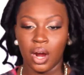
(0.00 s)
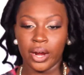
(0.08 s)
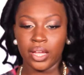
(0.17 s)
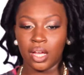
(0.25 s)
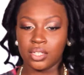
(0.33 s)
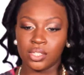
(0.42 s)

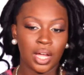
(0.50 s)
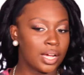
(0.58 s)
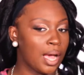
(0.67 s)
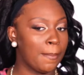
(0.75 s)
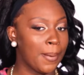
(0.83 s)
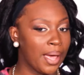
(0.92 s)
Alright y'all, so I
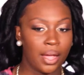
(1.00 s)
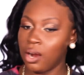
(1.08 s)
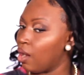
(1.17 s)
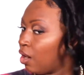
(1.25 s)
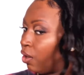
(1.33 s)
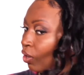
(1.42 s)
got my
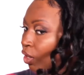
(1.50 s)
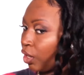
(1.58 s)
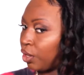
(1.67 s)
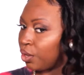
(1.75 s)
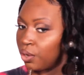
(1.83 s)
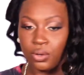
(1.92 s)
hair all
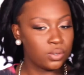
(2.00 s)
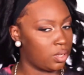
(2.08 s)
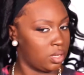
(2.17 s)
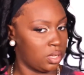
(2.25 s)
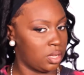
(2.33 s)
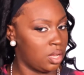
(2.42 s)
curled
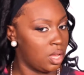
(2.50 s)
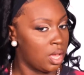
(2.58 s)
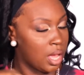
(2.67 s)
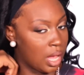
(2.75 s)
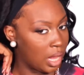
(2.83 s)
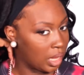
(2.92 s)

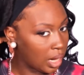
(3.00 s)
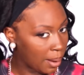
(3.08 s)
and